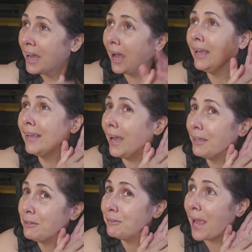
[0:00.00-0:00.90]
I
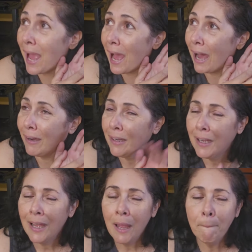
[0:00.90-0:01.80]
got you now.
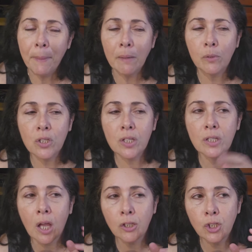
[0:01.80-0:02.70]
But it was
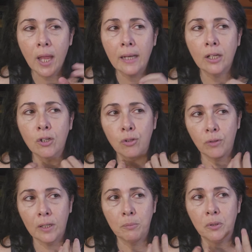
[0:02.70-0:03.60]
such an
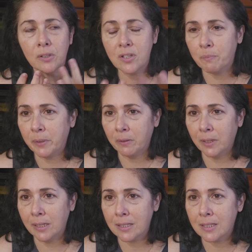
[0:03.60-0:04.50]
incredible
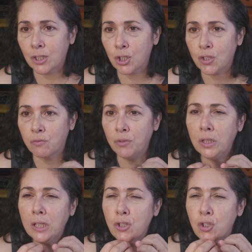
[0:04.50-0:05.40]
experience to just
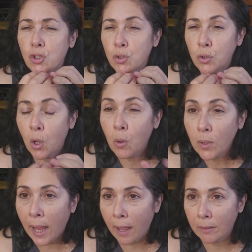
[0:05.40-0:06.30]
really slow
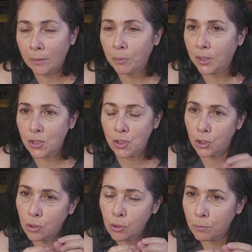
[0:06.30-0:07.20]
down with this
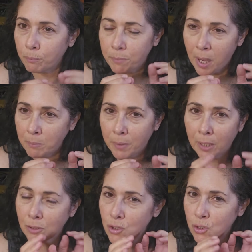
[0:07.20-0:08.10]
little
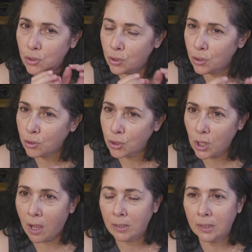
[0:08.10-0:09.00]
bonbon, this little
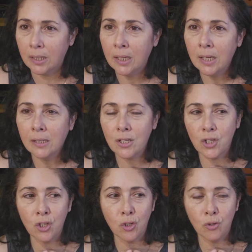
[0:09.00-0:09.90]
chocolate, this
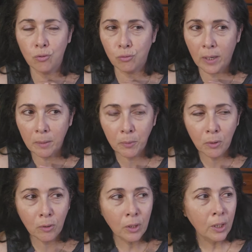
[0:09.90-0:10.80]

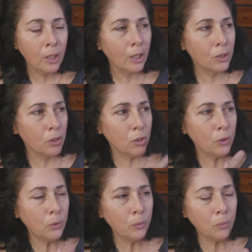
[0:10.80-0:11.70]
incredible
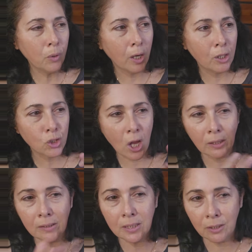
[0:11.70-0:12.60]
new
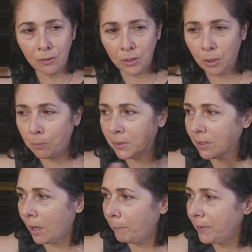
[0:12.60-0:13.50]
chocolatier that opened
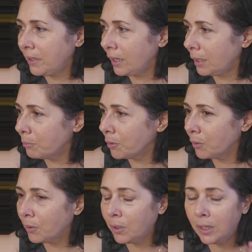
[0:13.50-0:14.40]
up in the
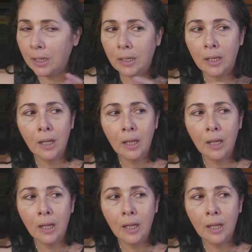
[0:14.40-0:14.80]
neighborhood,